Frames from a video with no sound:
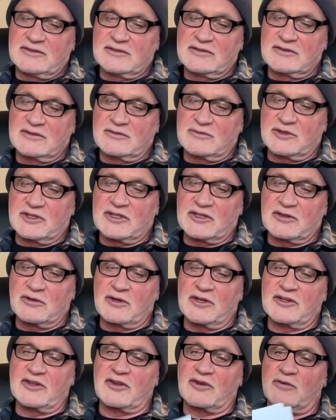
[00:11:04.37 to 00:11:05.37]
we can go
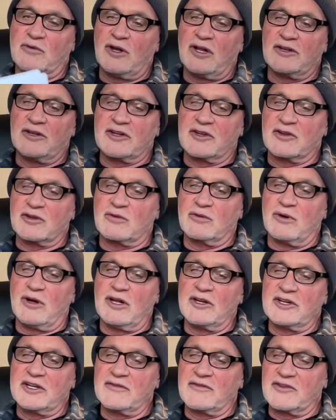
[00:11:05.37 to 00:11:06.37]
on to the quality. The
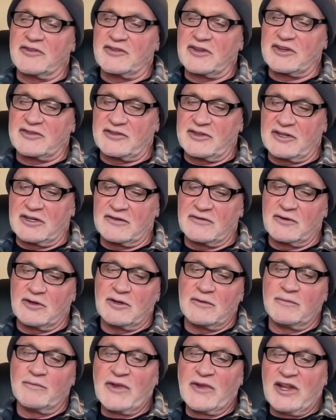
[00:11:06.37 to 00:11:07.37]
quality of the sixth
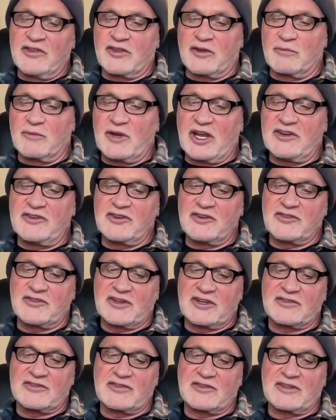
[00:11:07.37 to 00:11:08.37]
interval. The major
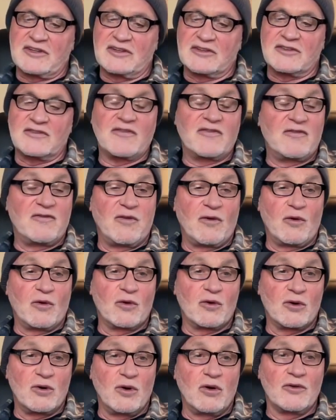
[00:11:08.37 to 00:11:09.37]
sixth is
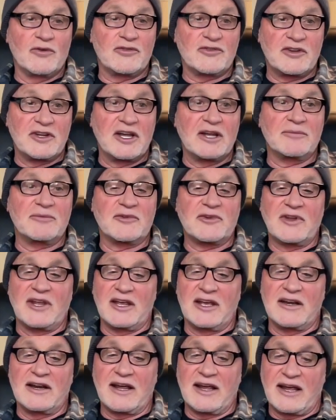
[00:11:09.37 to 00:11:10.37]
4 whole steps
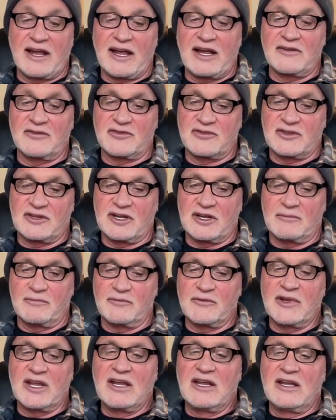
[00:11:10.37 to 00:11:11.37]
and a half step,
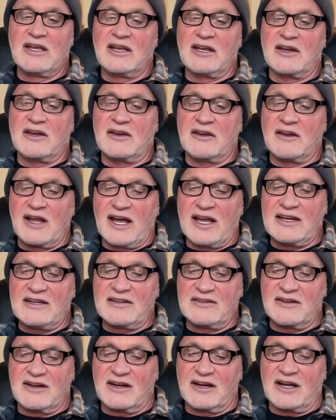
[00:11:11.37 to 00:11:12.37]
9
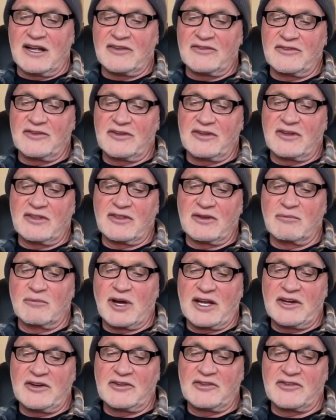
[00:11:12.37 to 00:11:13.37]
dots. The
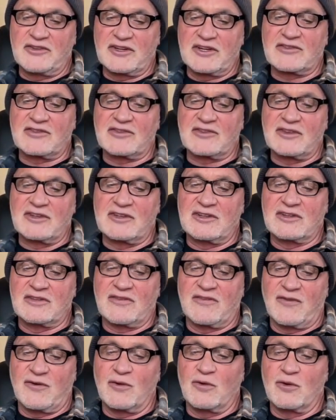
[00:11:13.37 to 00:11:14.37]
minor sixth is
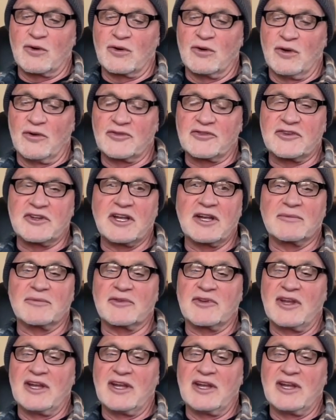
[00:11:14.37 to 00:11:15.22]
4 whole steps,